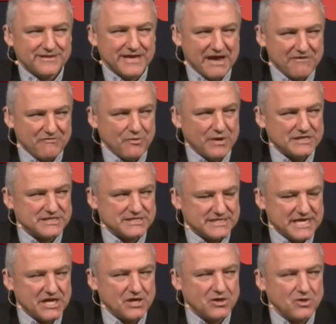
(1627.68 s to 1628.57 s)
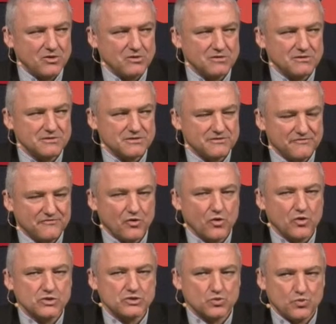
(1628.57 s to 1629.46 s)
Everyone, single,
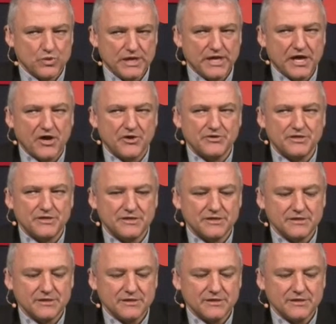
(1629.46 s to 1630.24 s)
divorced, widowed,